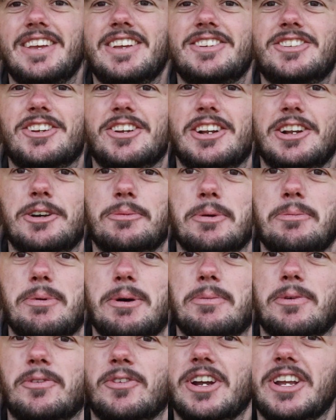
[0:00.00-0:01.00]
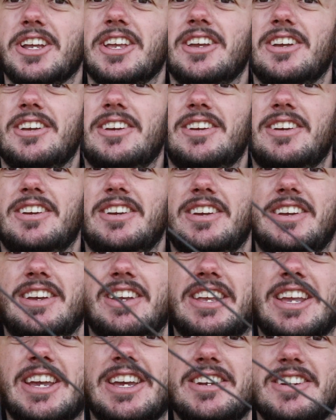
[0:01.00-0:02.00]
Show you a little bit about my rig.
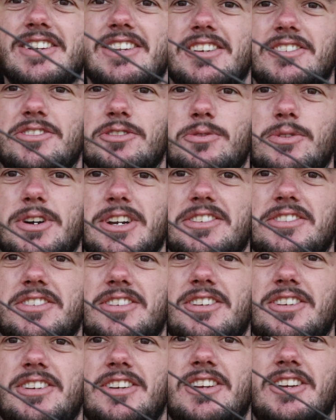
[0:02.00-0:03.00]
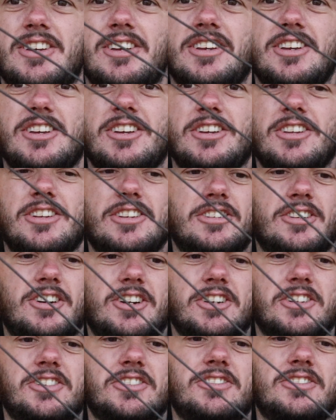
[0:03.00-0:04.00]
Again, as always,
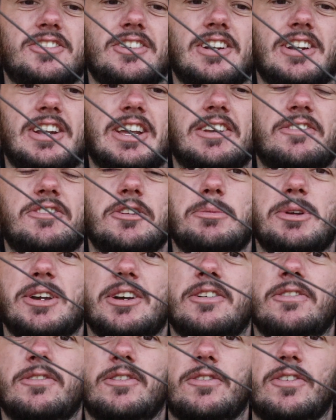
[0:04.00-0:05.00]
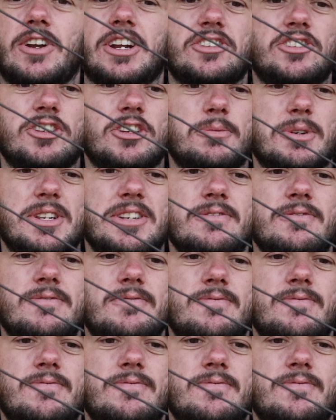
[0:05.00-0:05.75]
nice lengthy bit of rig tubing,